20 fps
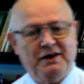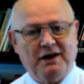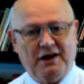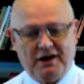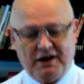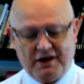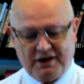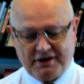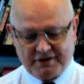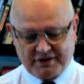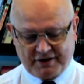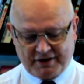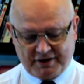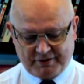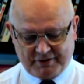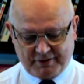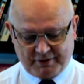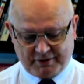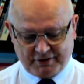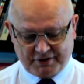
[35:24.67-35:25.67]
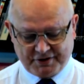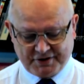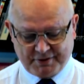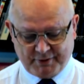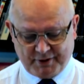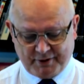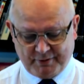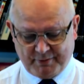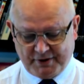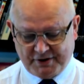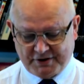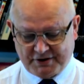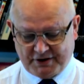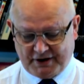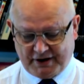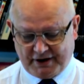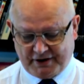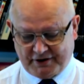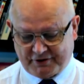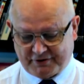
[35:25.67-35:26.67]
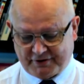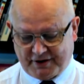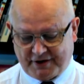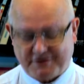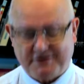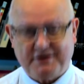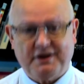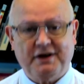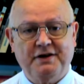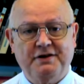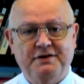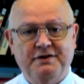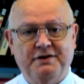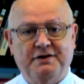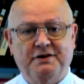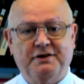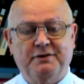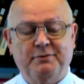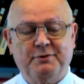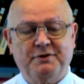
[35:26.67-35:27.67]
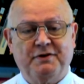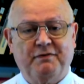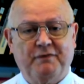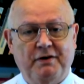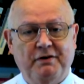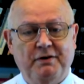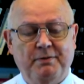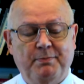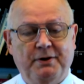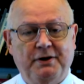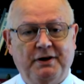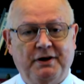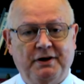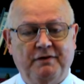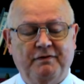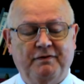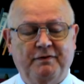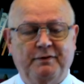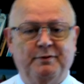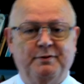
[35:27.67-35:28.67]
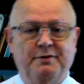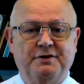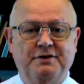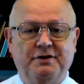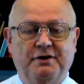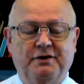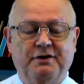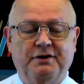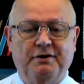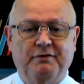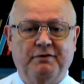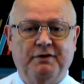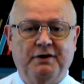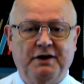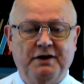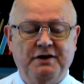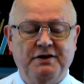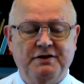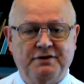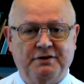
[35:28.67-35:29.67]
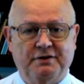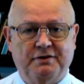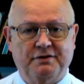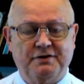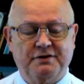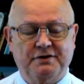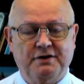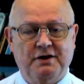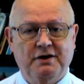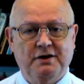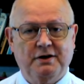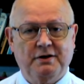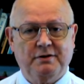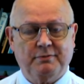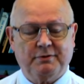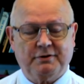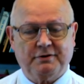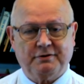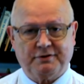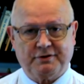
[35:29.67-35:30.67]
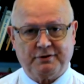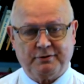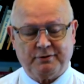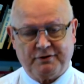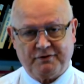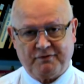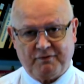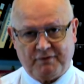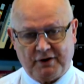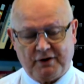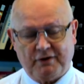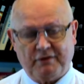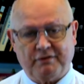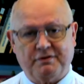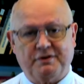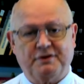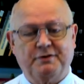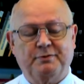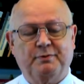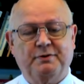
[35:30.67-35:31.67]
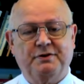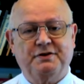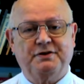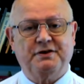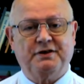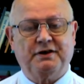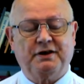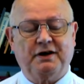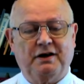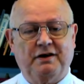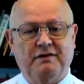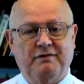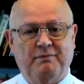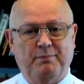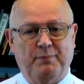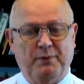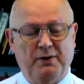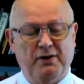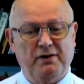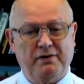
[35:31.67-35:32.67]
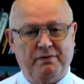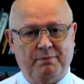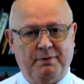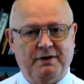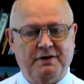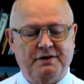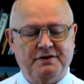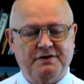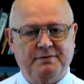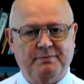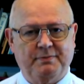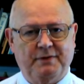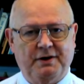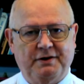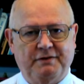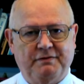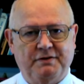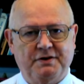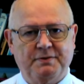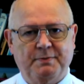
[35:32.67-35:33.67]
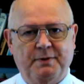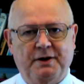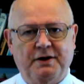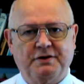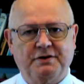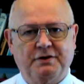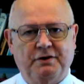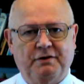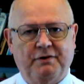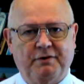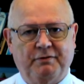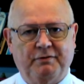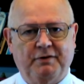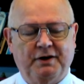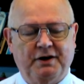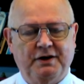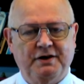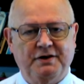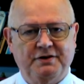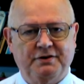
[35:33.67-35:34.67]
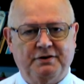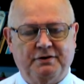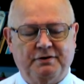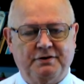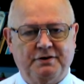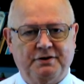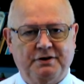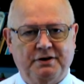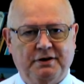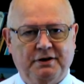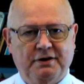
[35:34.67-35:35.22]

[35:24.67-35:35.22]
And Cosimo immediately had it translated, and it was a very big influence on the Renaissance. Because, of course, Florence was the kind of birthplace, in many respects, of the Renaissance.